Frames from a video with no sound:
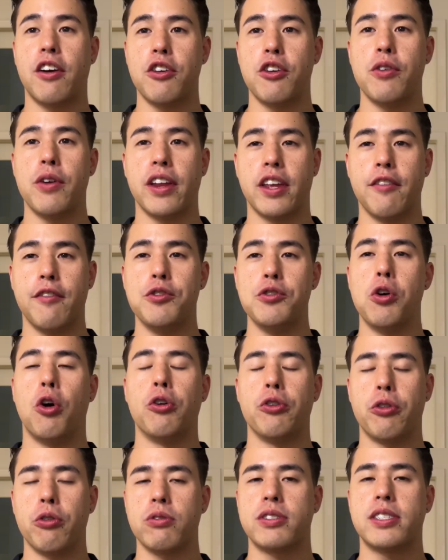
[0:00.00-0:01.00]
you and give you
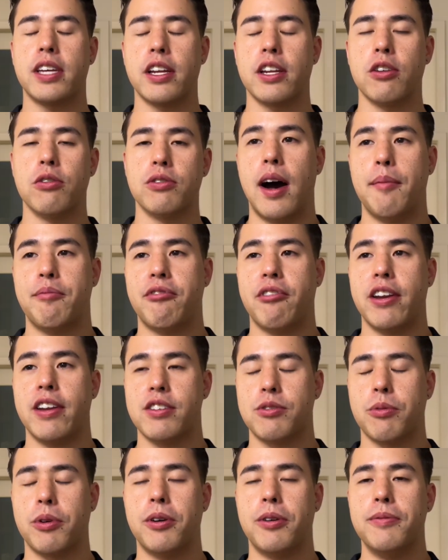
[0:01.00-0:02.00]
all those signals upfront
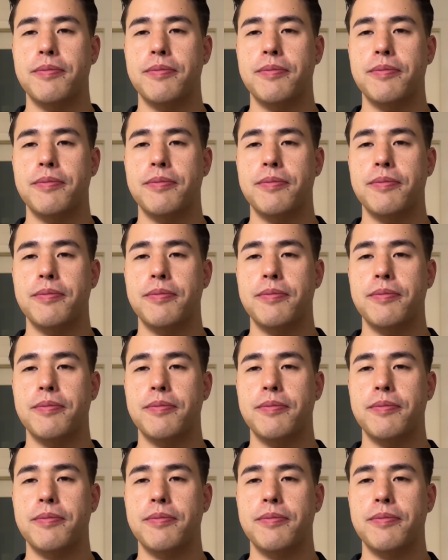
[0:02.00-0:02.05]
as well.